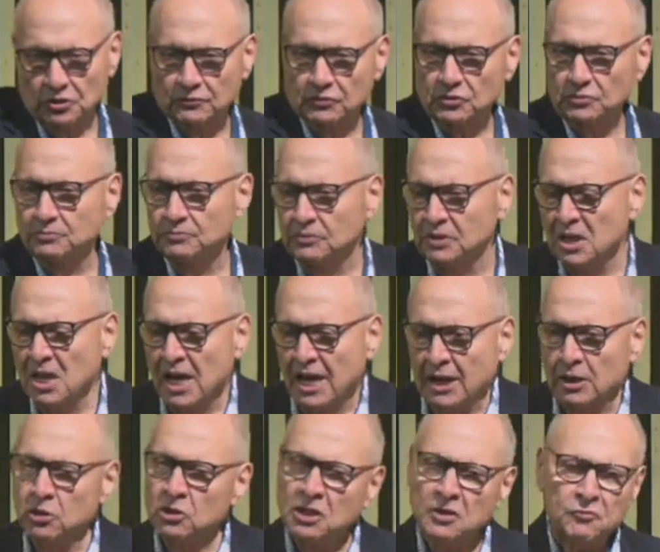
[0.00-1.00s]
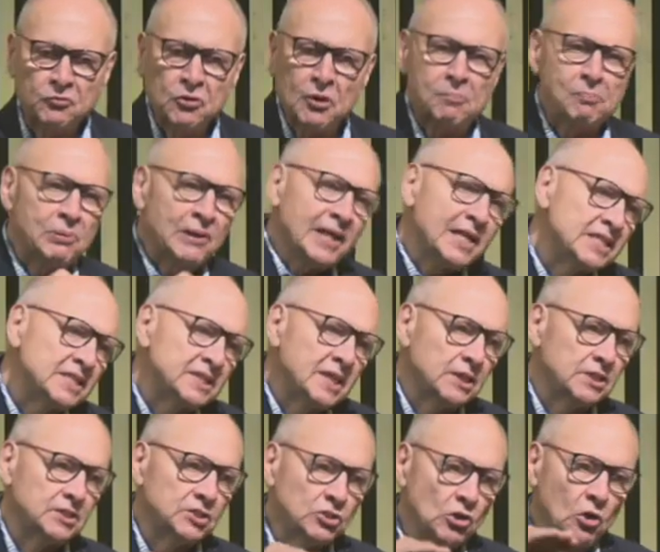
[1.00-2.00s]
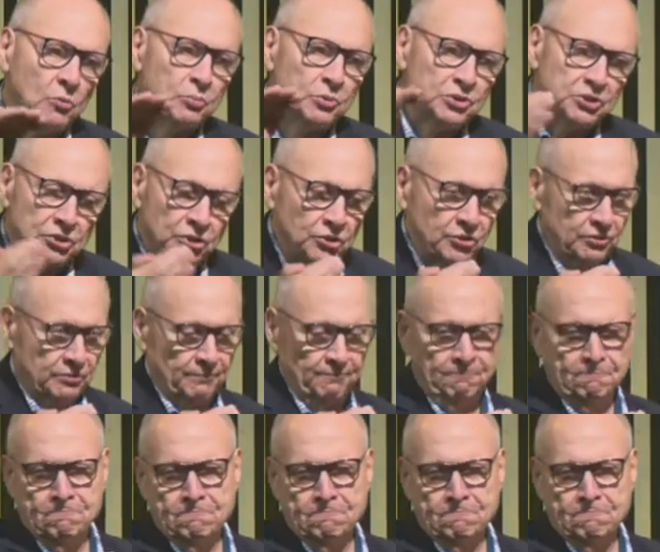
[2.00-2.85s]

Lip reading: you. He's looking for a place that Job would turn.